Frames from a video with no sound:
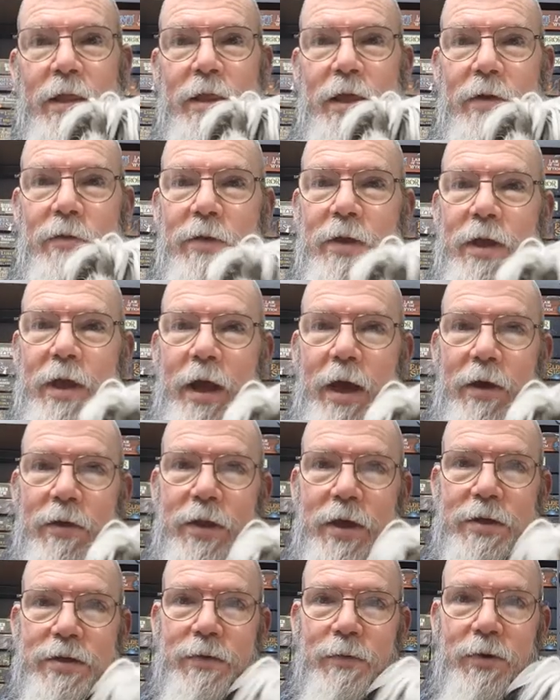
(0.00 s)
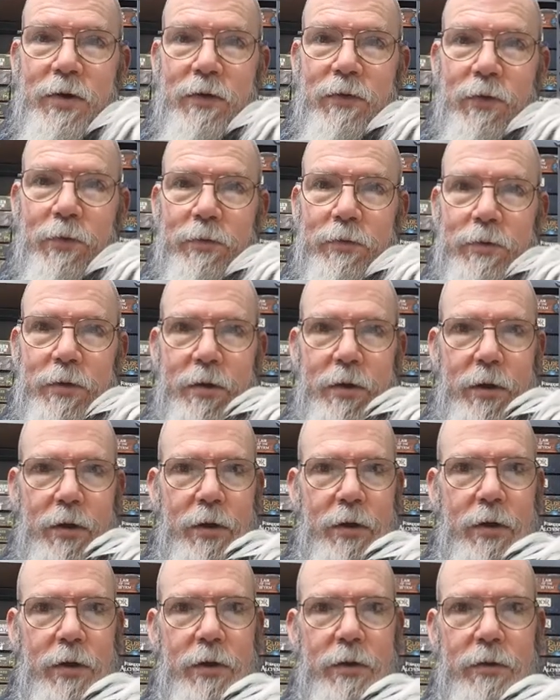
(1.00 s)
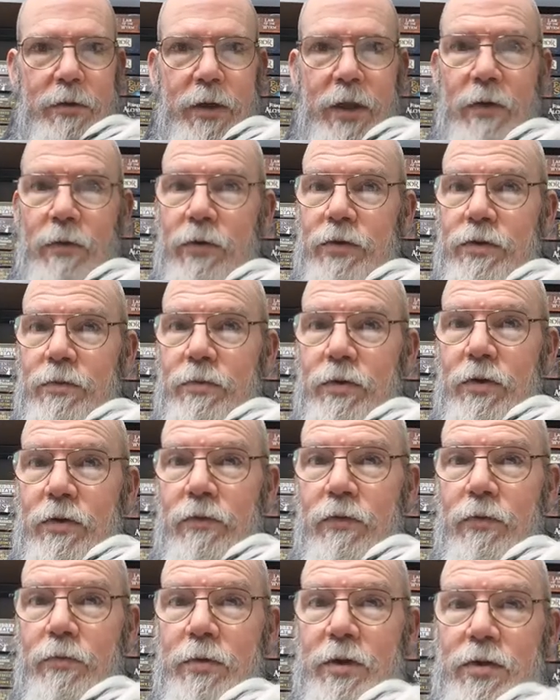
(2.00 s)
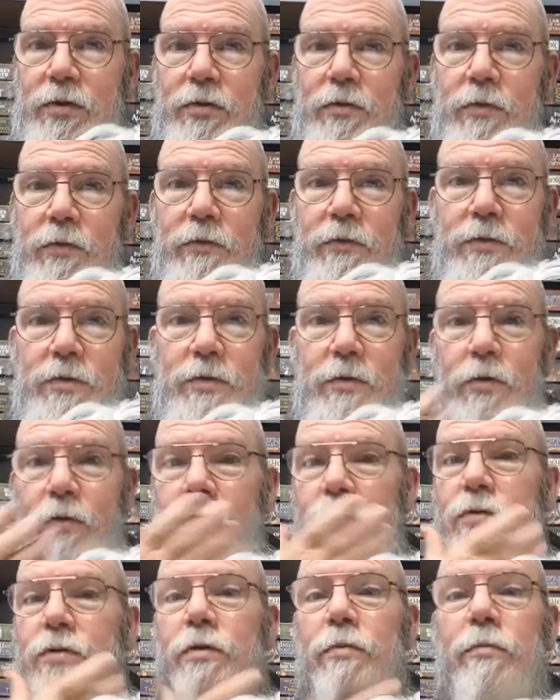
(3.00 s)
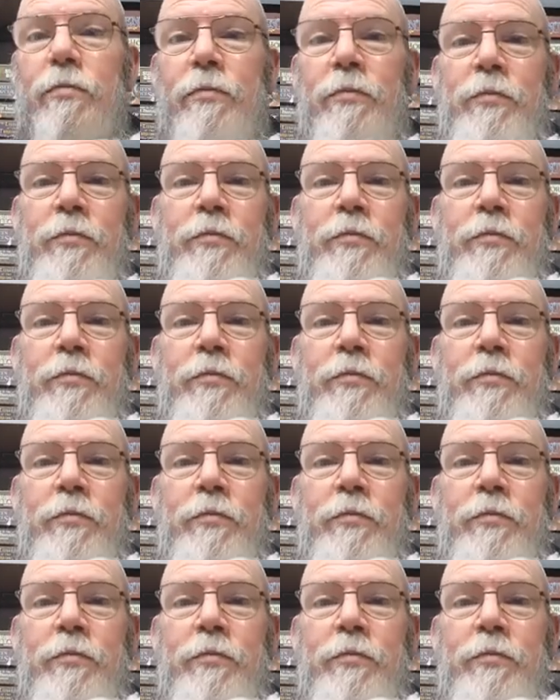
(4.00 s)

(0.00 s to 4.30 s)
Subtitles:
There we go, there's a beautiful... Oh, there was a beautiful picture of his lordship.